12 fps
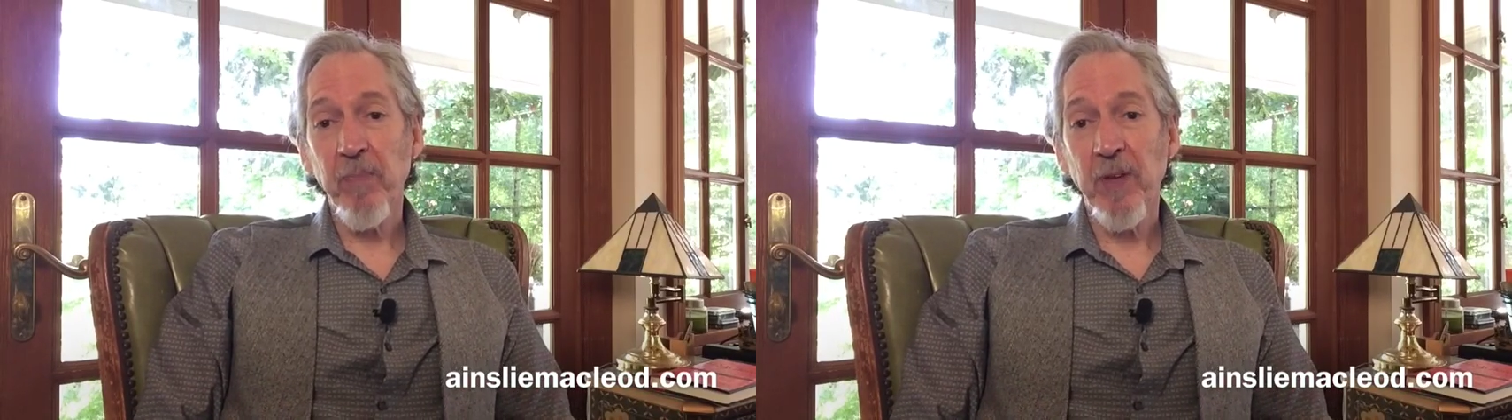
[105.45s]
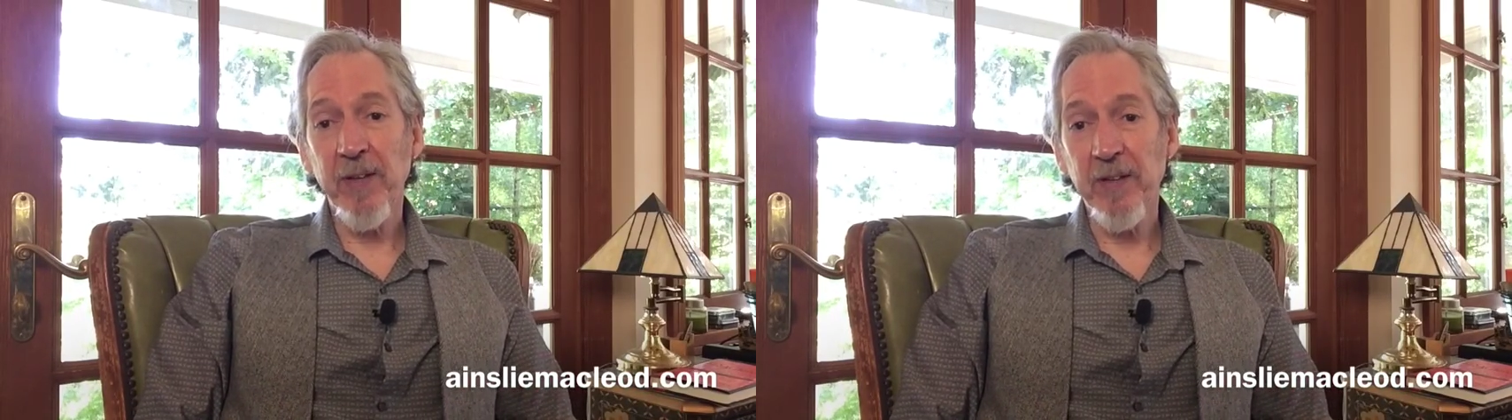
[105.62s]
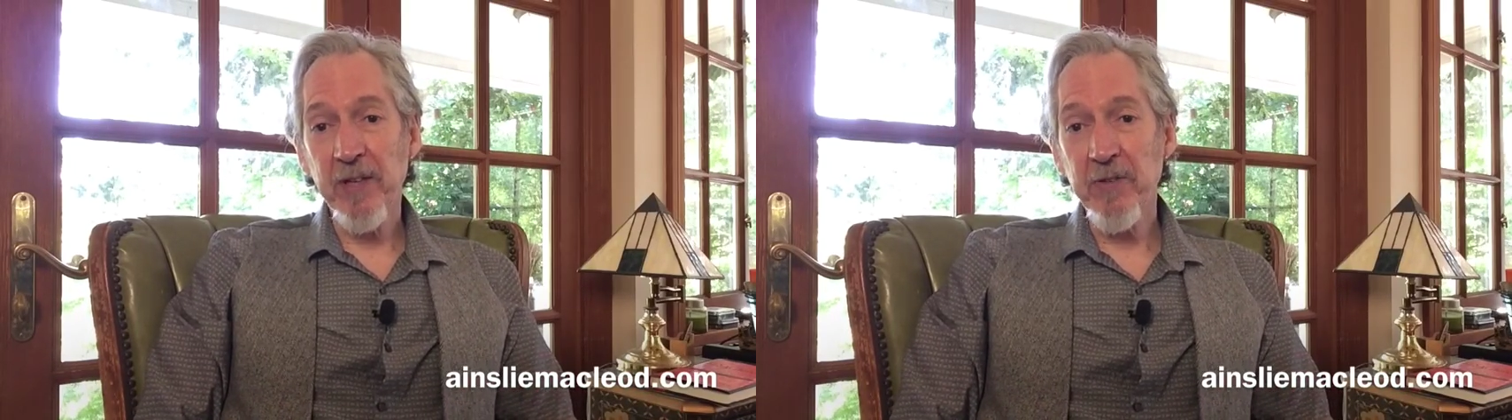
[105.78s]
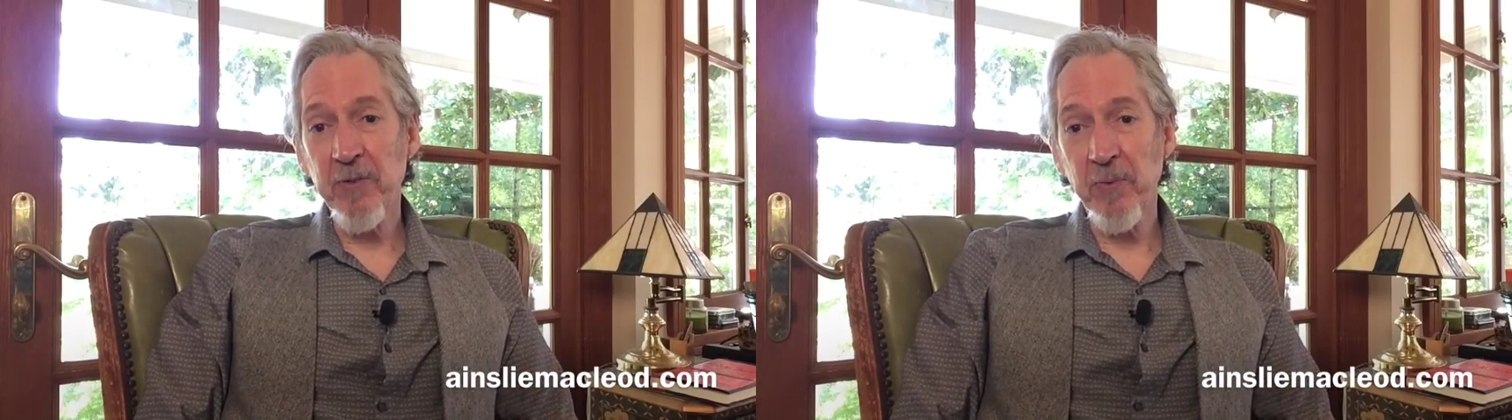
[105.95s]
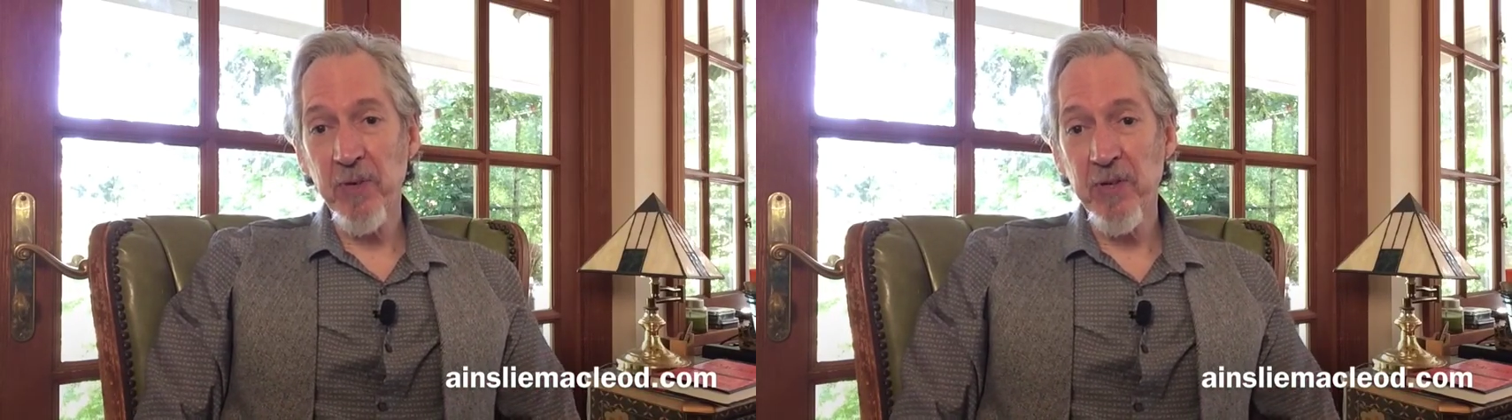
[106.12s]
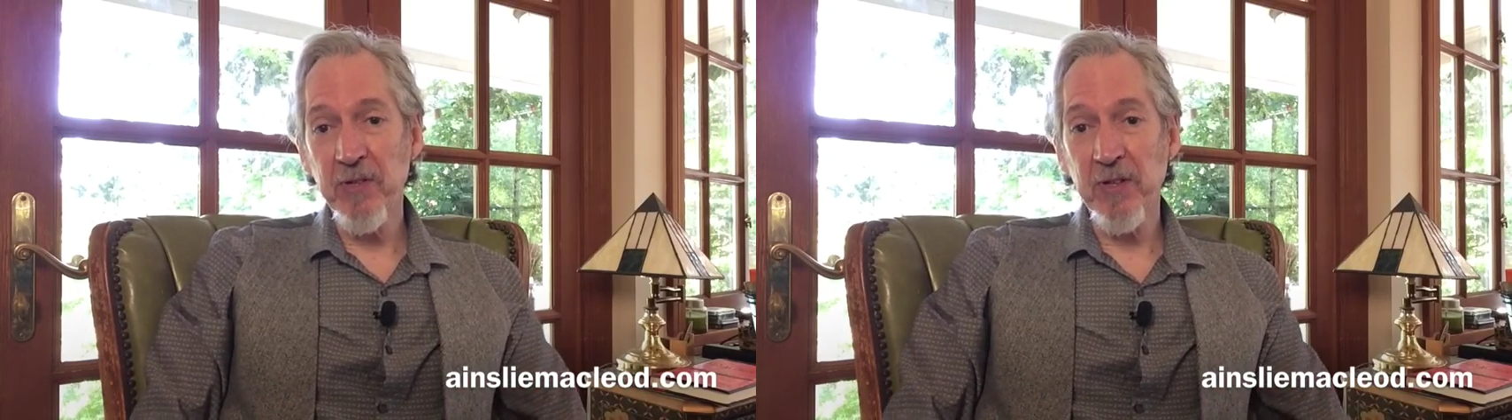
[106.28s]
And that's the
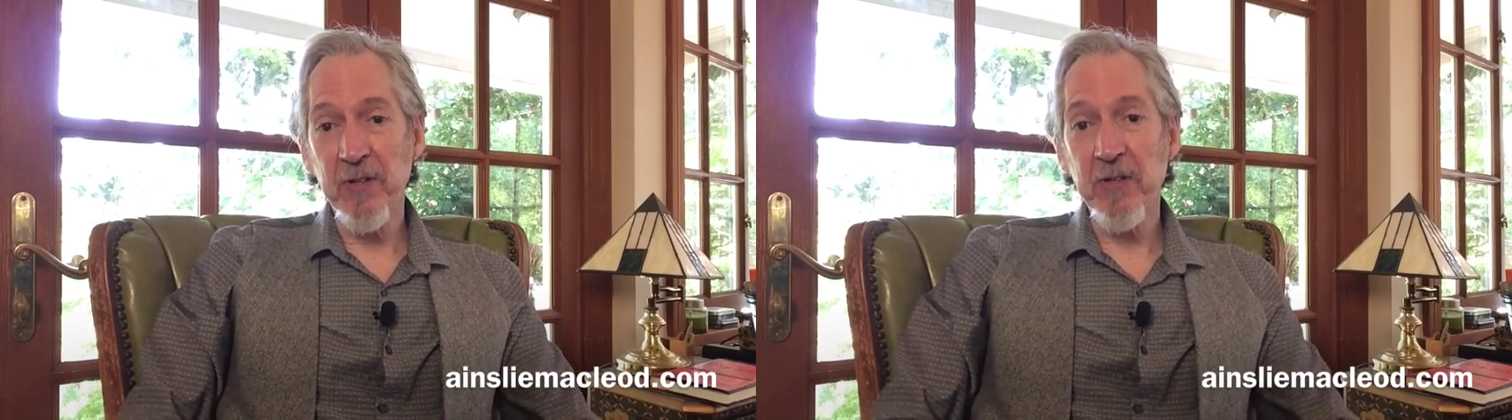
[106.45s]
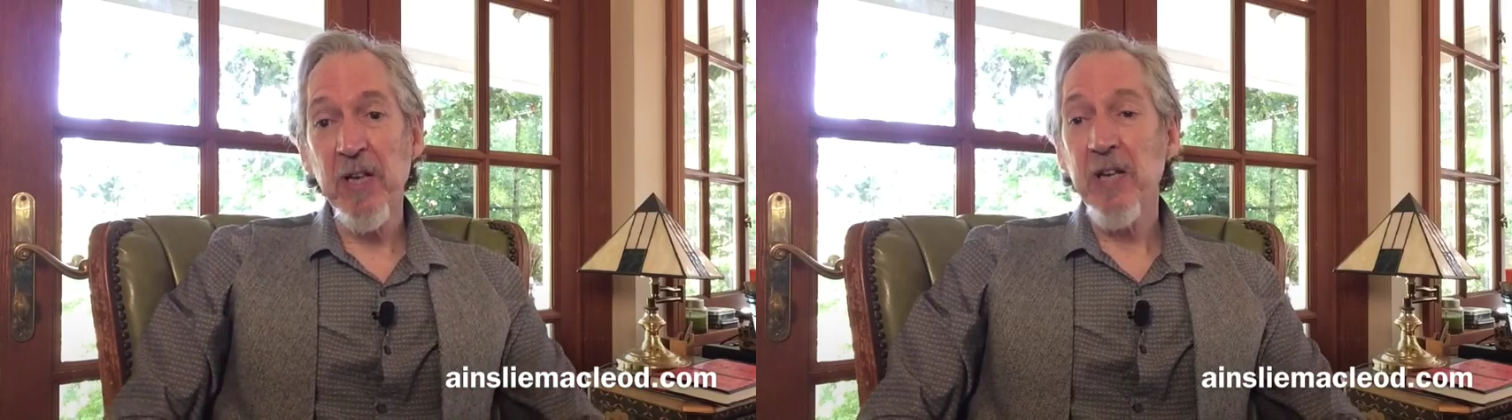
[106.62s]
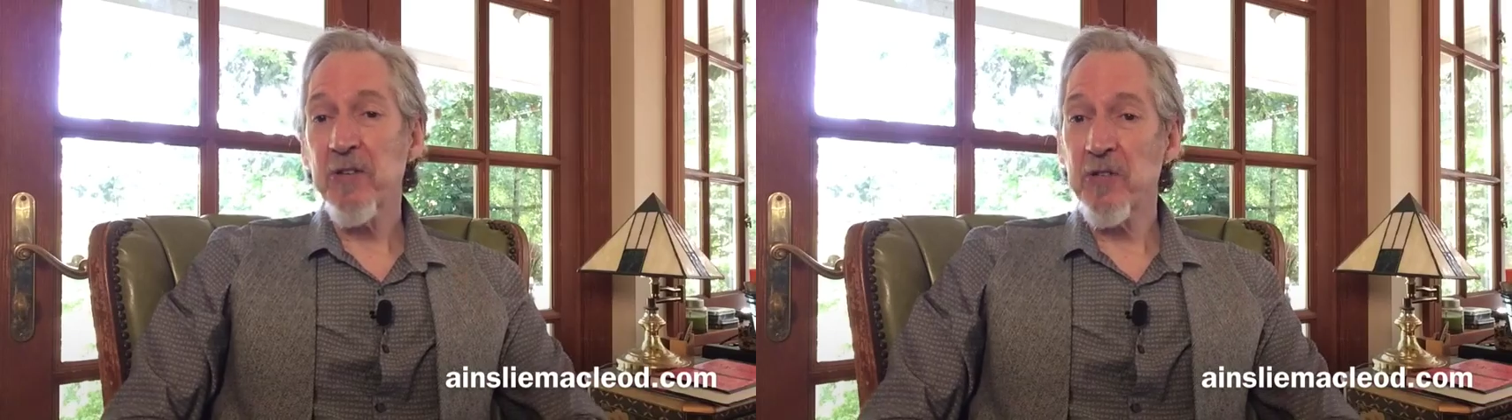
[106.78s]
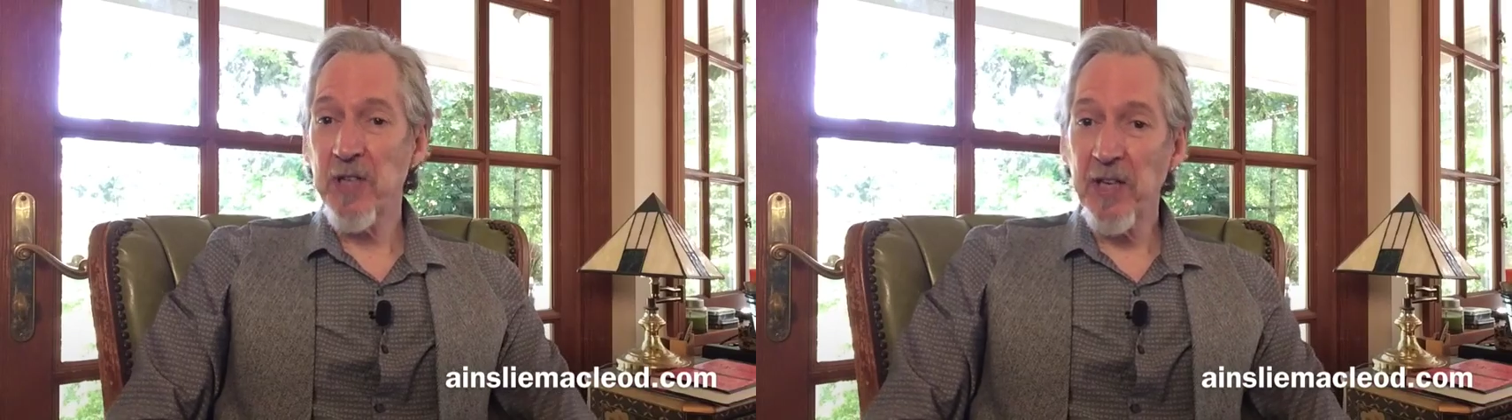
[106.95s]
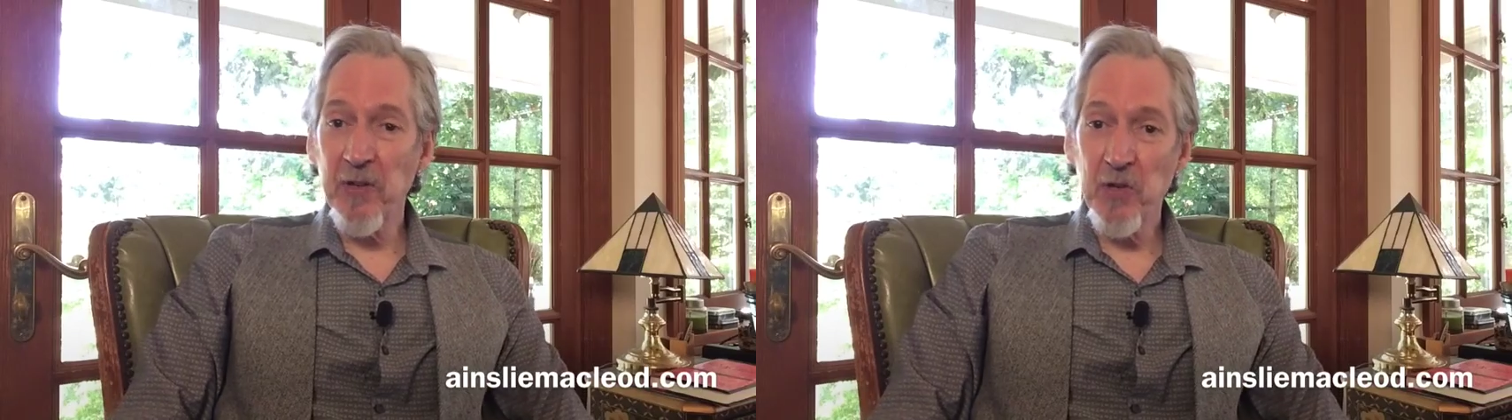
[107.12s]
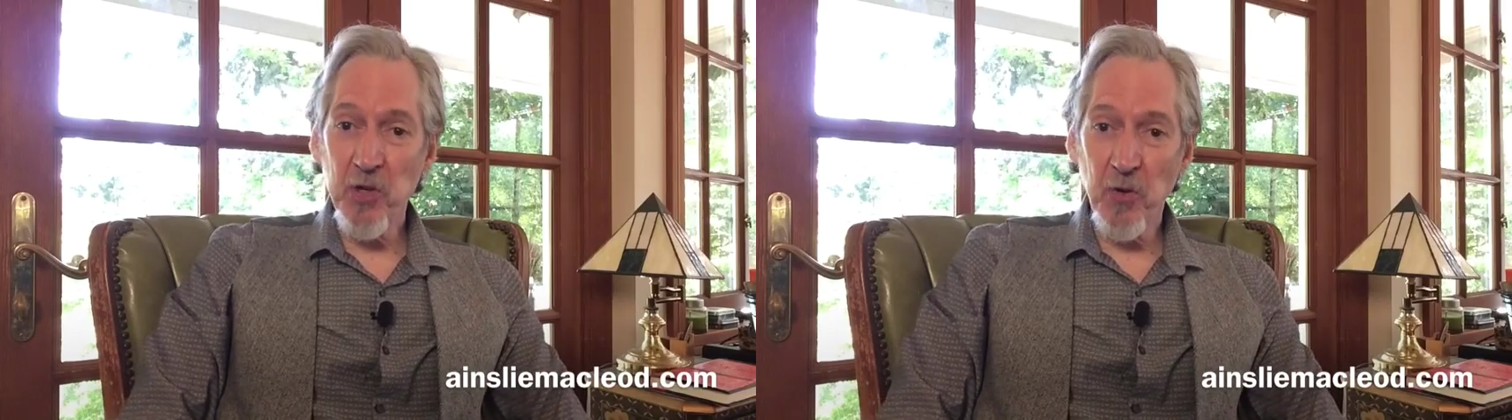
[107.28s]
reason that
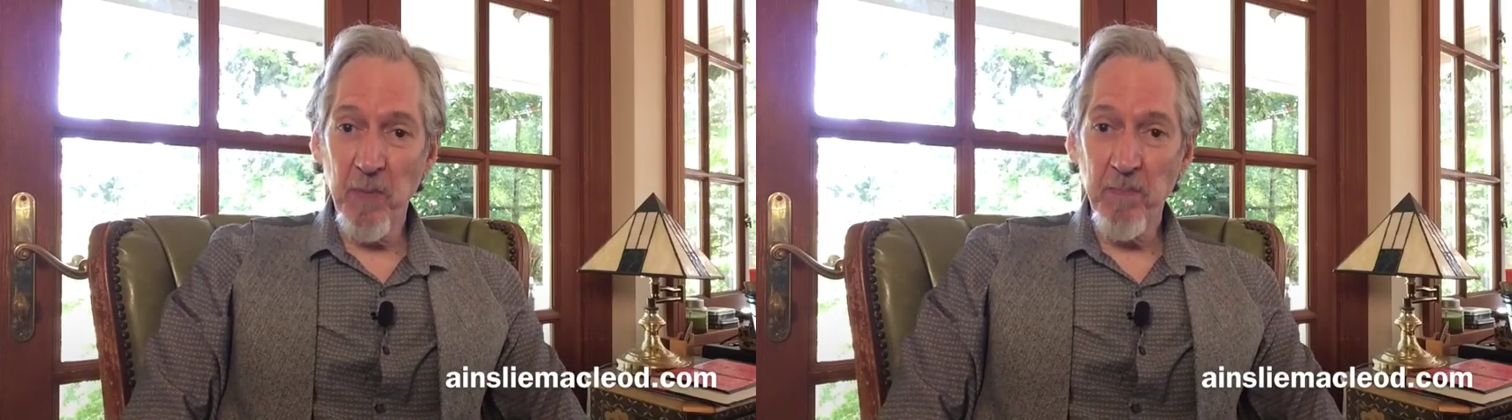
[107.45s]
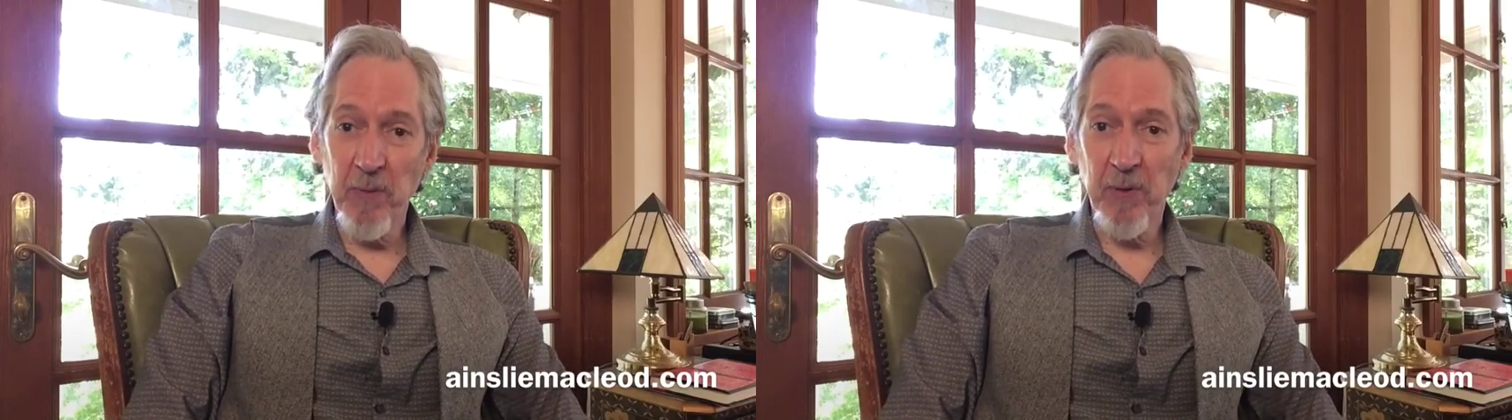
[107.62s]
steak and shrimp,